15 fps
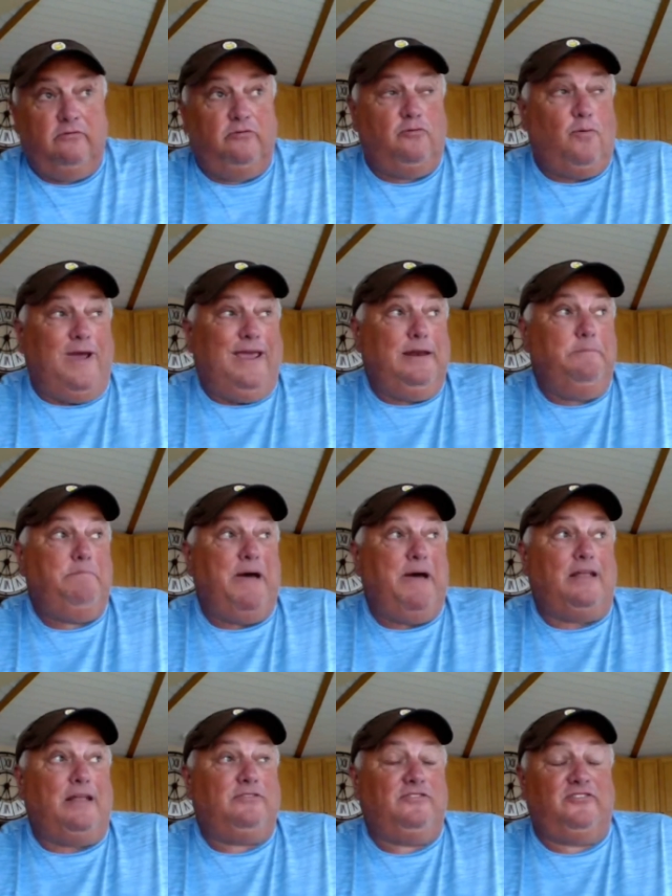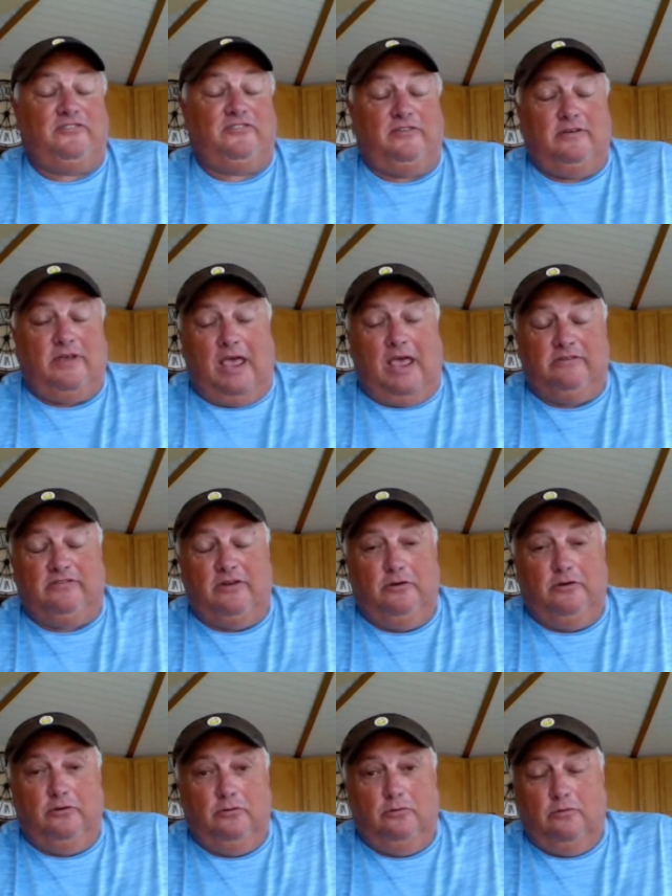Duane yeah. Betts has a
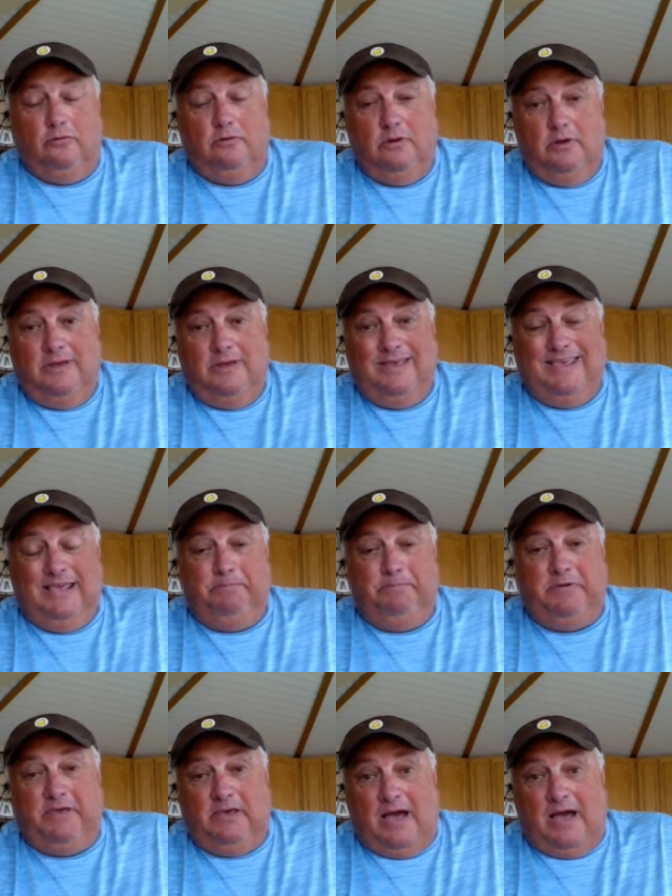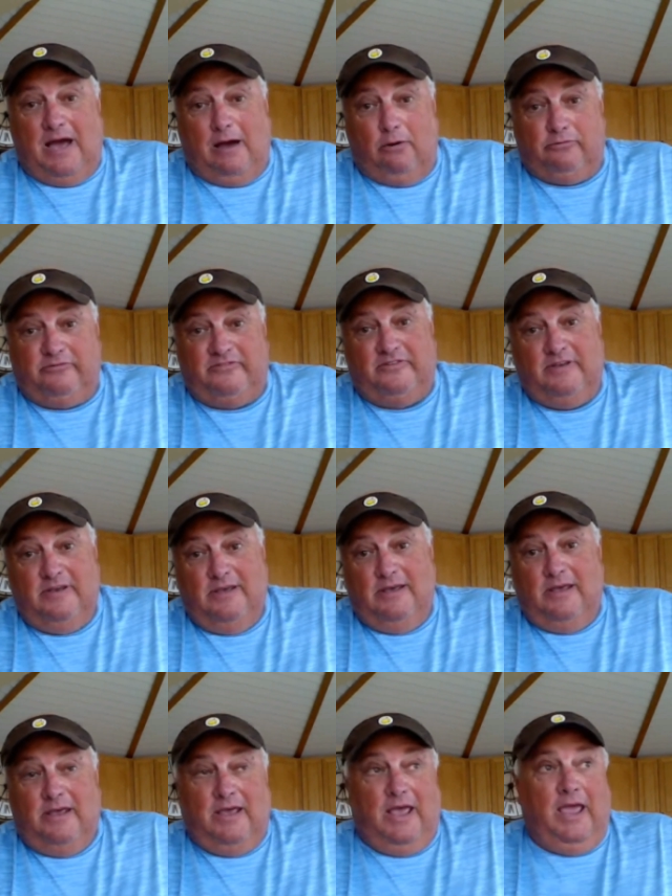new EP out,
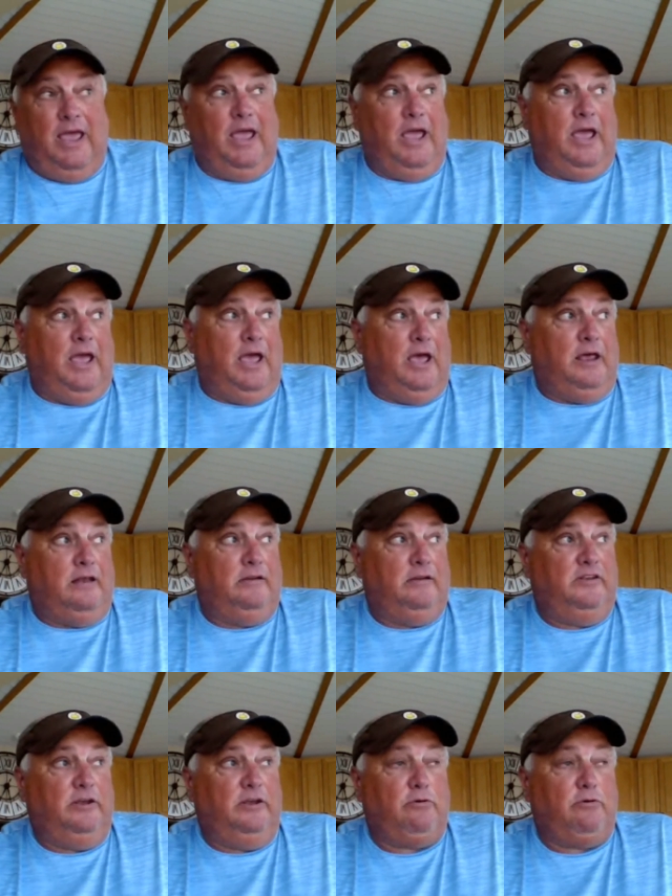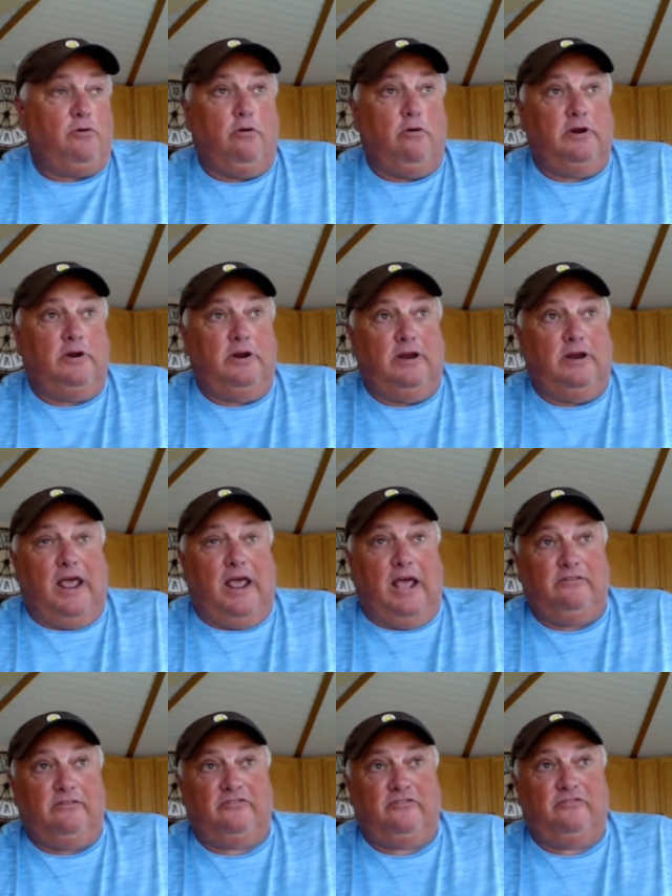and he recorded it
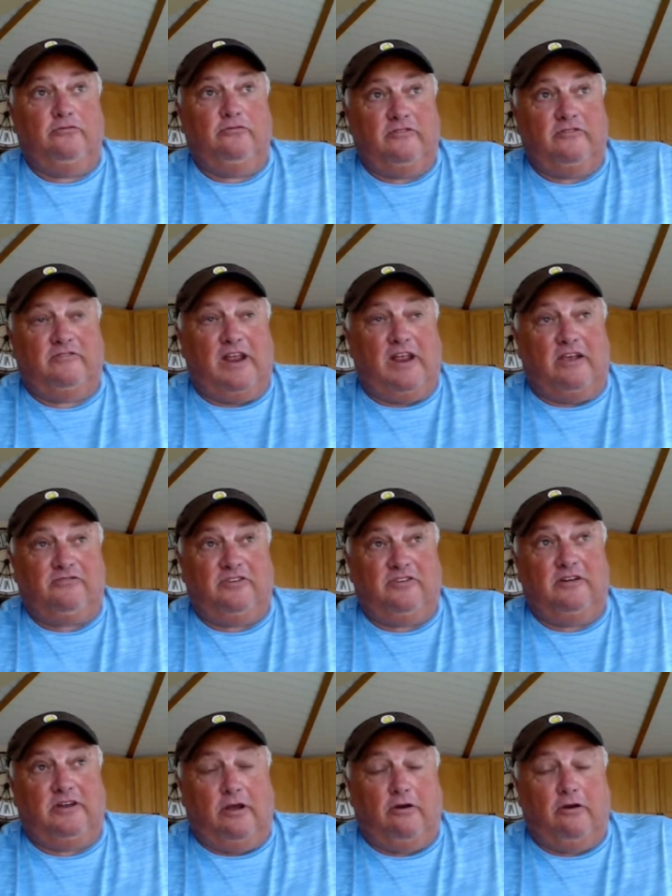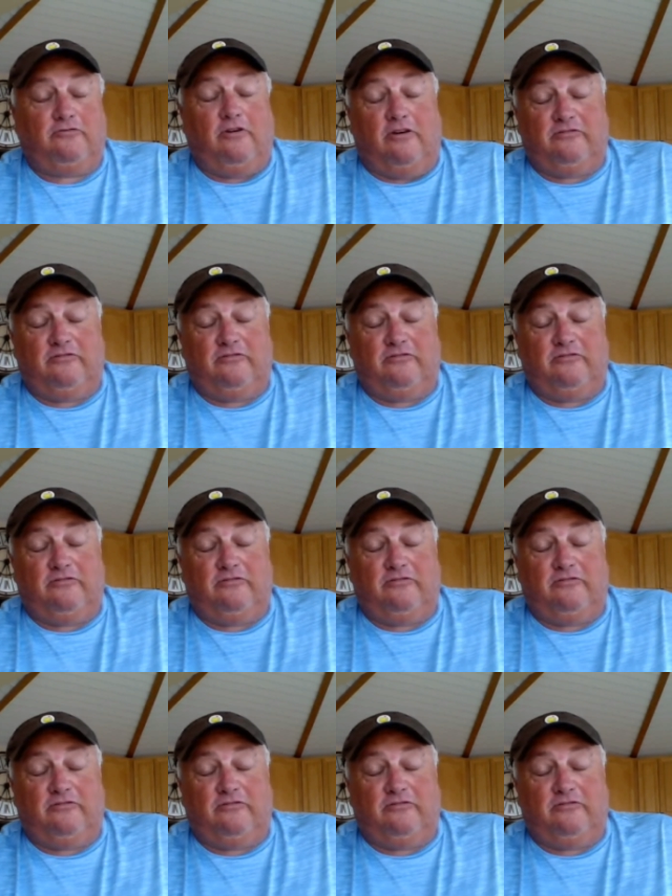at Susan Tedeschi and Derek Trucks'